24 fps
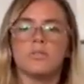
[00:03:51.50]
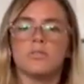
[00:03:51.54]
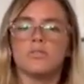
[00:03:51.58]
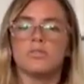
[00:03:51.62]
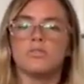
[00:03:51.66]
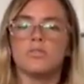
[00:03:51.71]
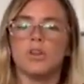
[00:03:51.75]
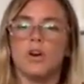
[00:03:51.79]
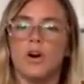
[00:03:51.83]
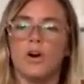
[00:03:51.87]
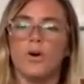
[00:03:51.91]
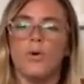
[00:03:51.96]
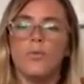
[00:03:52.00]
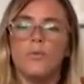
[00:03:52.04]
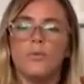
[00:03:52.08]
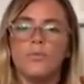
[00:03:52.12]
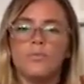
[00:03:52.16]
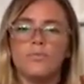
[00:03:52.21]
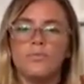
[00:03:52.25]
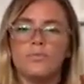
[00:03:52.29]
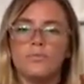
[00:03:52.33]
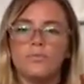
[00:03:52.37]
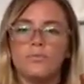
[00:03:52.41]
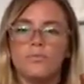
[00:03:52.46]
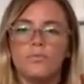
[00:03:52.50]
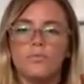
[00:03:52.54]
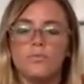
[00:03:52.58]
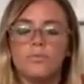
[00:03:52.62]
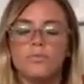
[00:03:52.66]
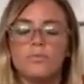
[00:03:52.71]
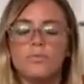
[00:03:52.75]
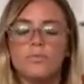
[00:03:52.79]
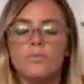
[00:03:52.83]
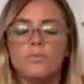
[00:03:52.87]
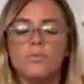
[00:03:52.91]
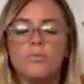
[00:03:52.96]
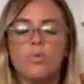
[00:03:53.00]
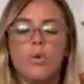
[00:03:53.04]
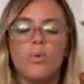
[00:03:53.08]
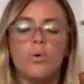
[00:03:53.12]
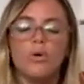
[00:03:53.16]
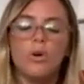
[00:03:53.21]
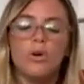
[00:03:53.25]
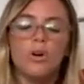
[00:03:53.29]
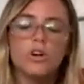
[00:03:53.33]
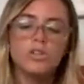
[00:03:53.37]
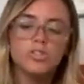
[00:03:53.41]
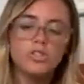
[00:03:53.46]
So what
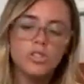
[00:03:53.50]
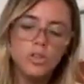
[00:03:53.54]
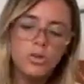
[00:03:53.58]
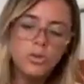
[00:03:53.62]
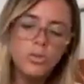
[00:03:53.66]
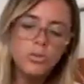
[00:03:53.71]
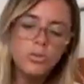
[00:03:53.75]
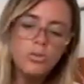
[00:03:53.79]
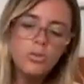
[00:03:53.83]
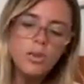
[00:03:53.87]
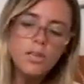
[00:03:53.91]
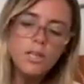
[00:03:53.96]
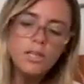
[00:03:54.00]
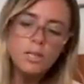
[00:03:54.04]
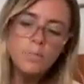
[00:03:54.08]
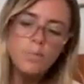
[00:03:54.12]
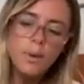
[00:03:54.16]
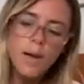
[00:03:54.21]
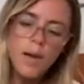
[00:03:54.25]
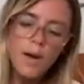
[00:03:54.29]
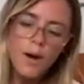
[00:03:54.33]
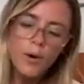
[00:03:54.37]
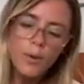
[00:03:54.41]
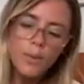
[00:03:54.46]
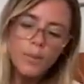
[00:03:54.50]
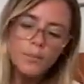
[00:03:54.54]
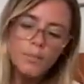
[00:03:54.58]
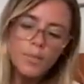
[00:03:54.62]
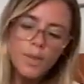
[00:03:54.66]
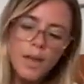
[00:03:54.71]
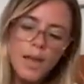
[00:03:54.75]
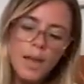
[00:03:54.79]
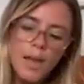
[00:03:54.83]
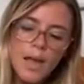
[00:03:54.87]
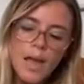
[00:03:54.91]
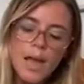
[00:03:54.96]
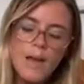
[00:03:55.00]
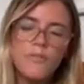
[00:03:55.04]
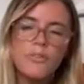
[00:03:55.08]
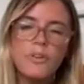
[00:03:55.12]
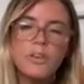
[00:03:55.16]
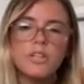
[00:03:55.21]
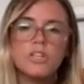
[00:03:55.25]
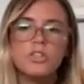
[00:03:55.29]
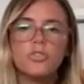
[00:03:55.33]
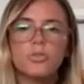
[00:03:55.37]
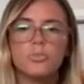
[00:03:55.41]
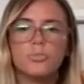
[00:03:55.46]
we're gonna do is about half
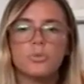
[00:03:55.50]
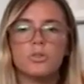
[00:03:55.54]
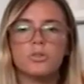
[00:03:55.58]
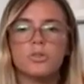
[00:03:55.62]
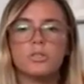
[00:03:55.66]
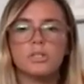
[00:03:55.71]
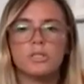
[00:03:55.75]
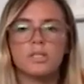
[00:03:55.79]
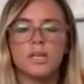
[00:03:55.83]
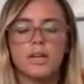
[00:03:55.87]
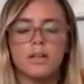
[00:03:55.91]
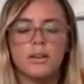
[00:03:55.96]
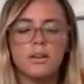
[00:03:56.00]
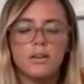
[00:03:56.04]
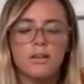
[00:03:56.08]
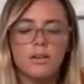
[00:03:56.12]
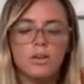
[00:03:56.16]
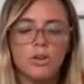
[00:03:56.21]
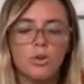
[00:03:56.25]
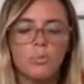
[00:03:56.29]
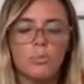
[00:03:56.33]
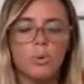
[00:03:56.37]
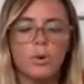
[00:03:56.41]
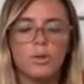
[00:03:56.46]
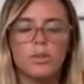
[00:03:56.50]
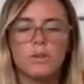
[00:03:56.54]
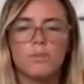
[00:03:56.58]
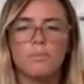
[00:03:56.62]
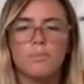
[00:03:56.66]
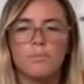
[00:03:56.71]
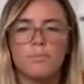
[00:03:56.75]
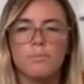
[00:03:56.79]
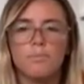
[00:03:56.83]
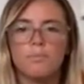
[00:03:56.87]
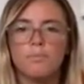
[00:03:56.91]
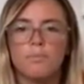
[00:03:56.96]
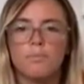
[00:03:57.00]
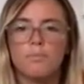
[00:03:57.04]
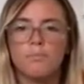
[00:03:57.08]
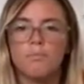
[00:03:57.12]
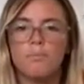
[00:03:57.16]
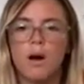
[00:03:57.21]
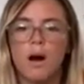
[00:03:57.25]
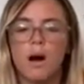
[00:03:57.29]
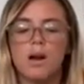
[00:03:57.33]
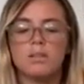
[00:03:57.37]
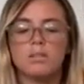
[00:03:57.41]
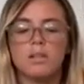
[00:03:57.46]
an inch from your skin, you'll put the
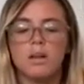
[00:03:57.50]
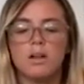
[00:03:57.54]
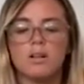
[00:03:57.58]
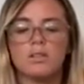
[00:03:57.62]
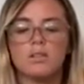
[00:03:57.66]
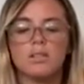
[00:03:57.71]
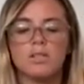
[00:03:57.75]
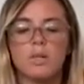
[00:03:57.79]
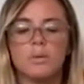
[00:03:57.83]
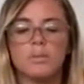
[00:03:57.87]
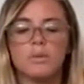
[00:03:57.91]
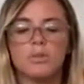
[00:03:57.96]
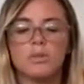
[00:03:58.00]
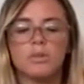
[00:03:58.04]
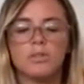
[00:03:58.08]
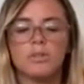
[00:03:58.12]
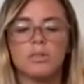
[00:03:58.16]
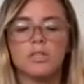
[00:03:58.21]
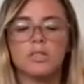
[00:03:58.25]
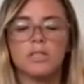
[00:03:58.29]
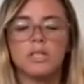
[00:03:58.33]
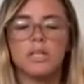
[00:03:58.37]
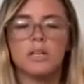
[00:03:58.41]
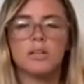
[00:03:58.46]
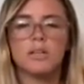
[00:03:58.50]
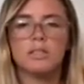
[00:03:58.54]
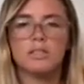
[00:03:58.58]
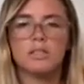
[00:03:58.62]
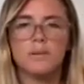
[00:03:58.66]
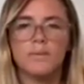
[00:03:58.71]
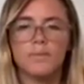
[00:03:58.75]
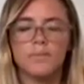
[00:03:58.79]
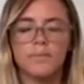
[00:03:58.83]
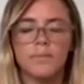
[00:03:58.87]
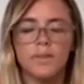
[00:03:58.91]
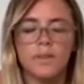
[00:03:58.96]
moxa on stomach 36.